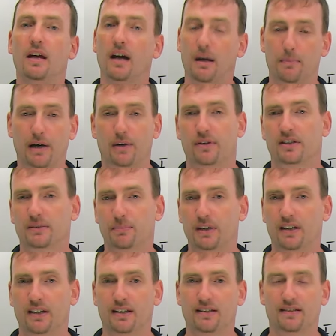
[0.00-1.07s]
about the
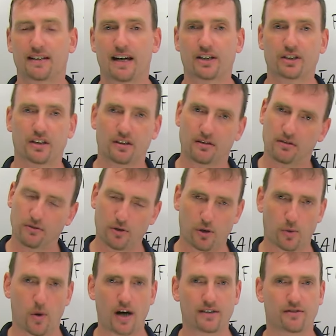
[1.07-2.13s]
speaking section. Go
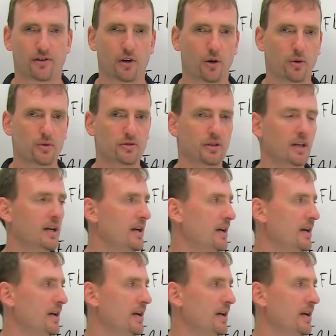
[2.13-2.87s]
watch those.